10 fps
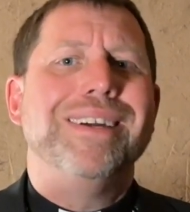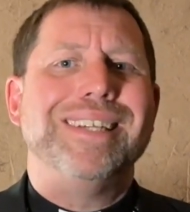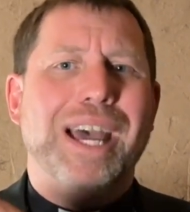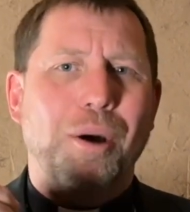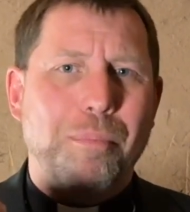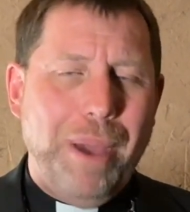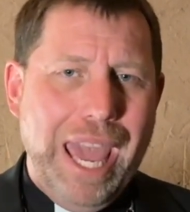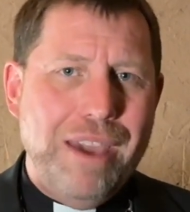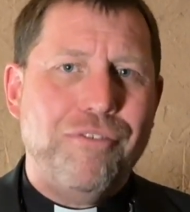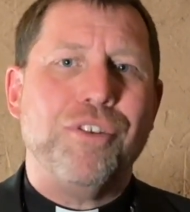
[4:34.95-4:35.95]
to help
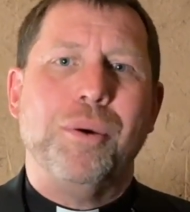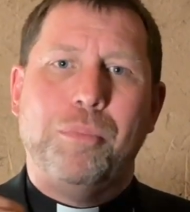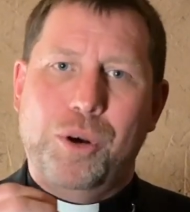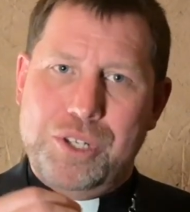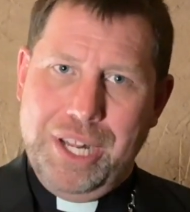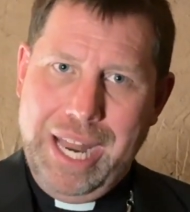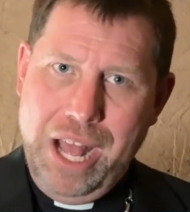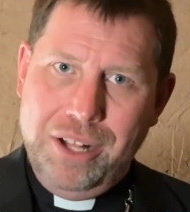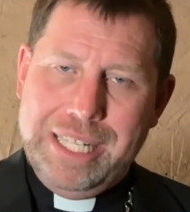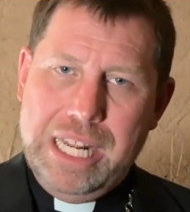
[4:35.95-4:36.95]
pay for the
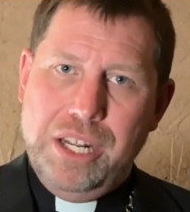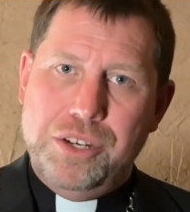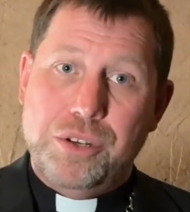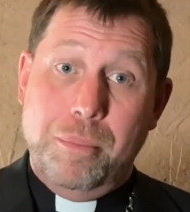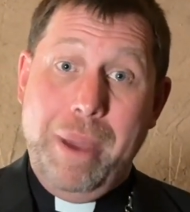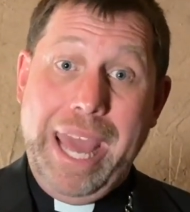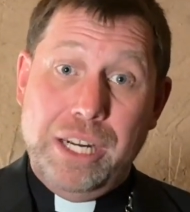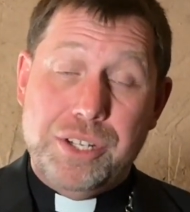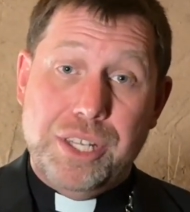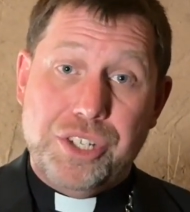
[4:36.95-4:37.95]
personnel needed to
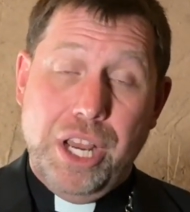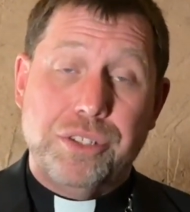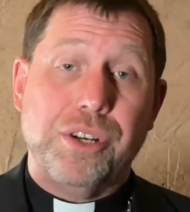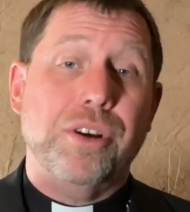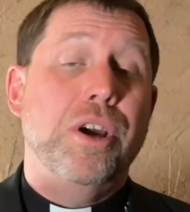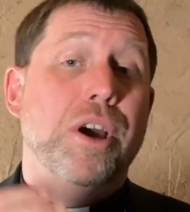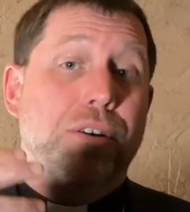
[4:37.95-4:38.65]
manage the shelter,